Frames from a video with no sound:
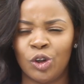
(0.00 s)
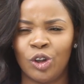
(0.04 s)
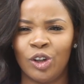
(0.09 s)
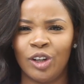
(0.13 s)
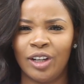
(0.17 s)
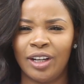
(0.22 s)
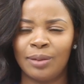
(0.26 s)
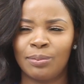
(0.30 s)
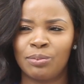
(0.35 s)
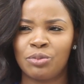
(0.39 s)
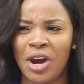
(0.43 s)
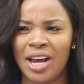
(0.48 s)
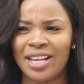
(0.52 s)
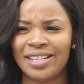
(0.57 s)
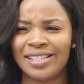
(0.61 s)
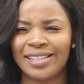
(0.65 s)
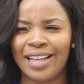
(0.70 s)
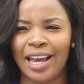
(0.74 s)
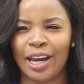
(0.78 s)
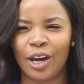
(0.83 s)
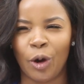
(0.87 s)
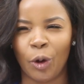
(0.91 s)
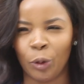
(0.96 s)
You look at
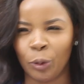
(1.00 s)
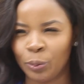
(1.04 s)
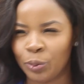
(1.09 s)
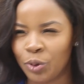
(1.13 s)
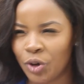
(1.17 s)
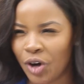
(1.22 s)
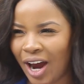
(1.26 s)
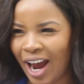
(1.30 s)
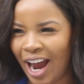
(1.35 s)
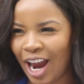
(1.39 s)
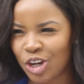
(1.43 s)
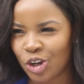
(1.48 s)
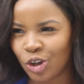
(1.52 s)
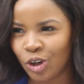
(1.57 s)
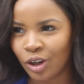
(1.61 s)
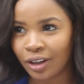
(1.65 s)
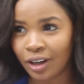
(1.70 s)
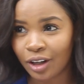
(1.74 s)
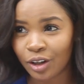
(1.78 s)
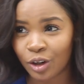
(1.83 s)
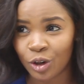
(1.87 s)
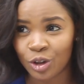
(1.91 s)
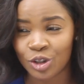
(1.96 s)
brands like Oprah and you
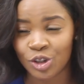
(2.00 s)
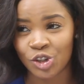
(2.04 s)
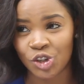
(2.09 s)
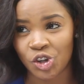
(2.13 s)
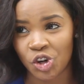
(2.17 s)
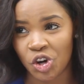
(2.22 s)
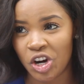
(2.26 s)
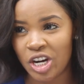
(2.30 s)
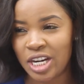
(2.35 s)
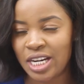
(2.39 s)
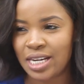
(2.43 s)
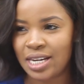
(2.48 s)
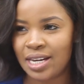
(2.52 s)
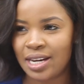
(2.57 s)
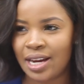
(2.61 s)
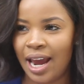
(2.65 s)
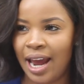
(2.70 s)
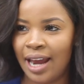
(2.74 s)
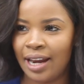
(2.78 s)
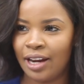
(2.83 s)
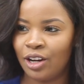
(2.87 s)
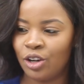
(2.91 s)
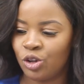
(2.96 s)
look at her journey
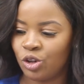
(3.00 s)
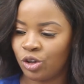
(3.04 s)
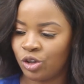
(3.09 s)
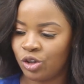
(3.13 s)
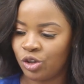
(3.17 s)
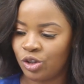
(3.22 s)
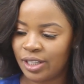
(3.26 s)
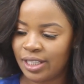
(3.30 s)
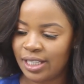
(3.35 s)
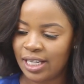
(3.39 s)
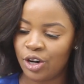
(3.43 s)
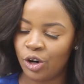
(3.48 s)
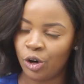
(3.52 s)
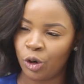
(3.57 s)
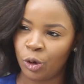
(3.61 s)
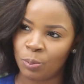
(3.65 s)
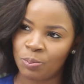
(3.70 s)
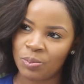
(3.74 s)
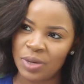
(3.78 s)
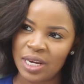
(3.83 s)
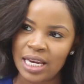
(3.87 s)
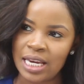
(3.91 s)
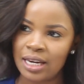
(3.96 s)
and you see her
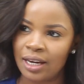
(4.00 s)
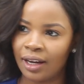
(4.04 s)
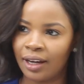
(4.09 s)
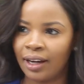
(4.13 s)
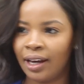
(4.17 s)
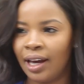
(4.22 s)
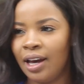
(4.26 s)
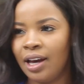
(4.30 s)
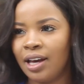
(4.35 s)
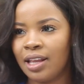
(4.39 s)
peak,